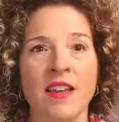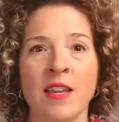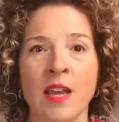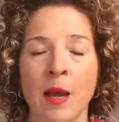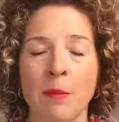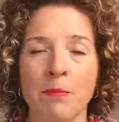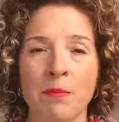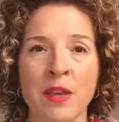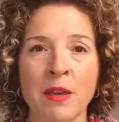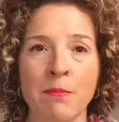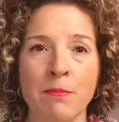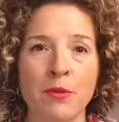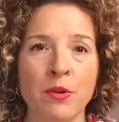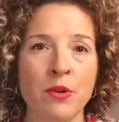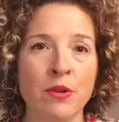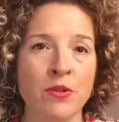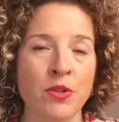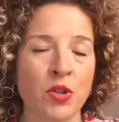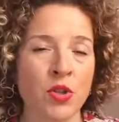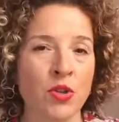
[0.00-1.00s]
get
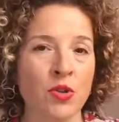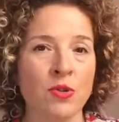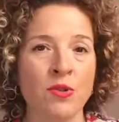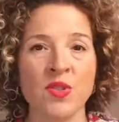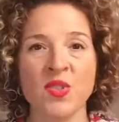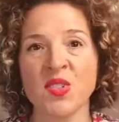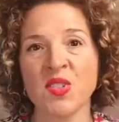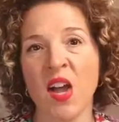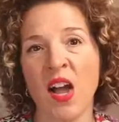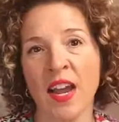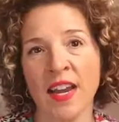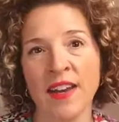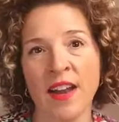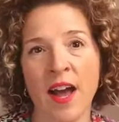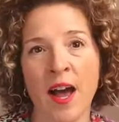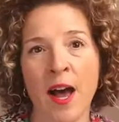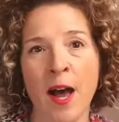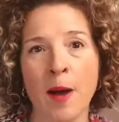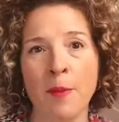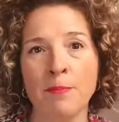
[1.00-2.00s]
people to sign
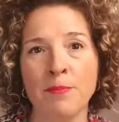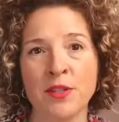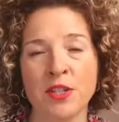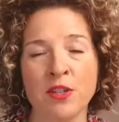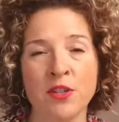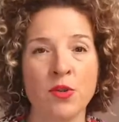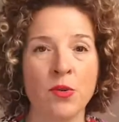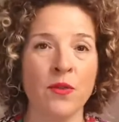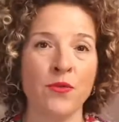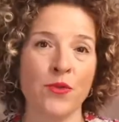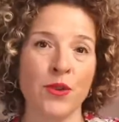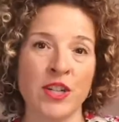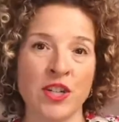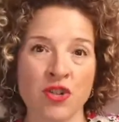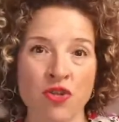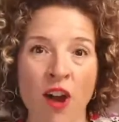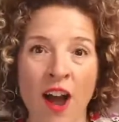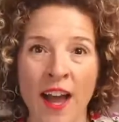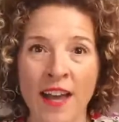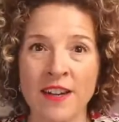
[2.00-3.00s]
up to do a free
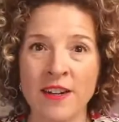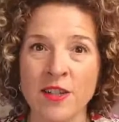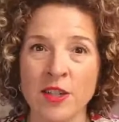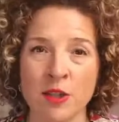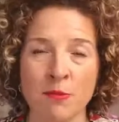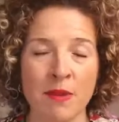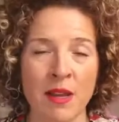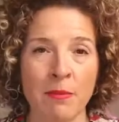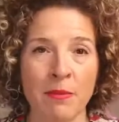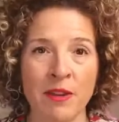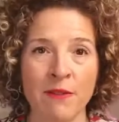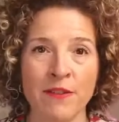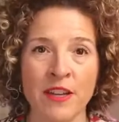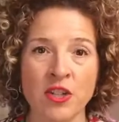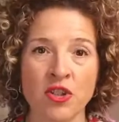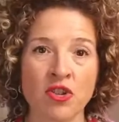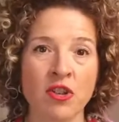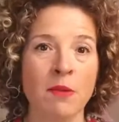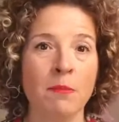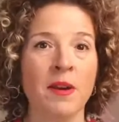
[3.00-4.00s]
trial to maybe
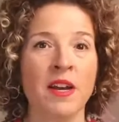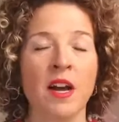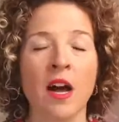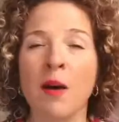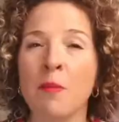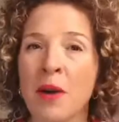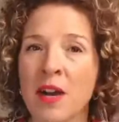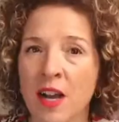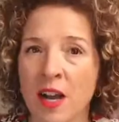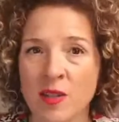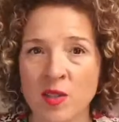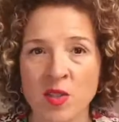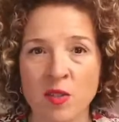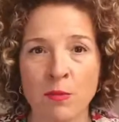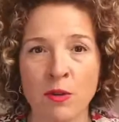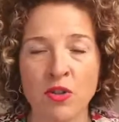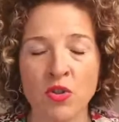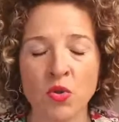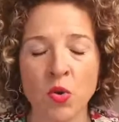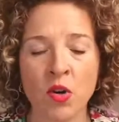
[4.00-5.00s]
eventually become a
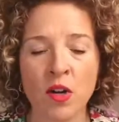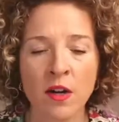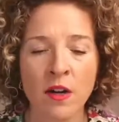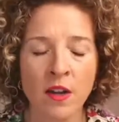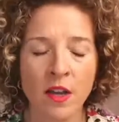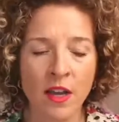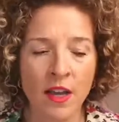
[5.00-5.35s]
customer so